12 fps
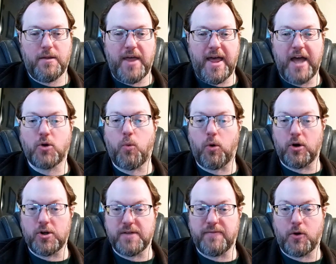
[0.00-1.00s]

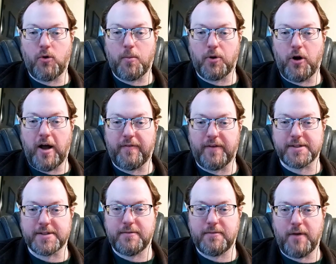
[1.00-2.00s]
headquarters of the corporate
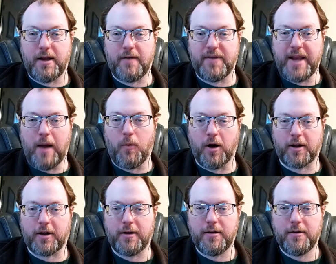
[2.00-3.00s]
office, right, of the
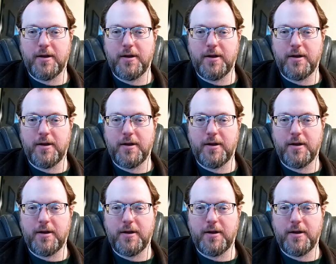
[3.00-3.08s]
network.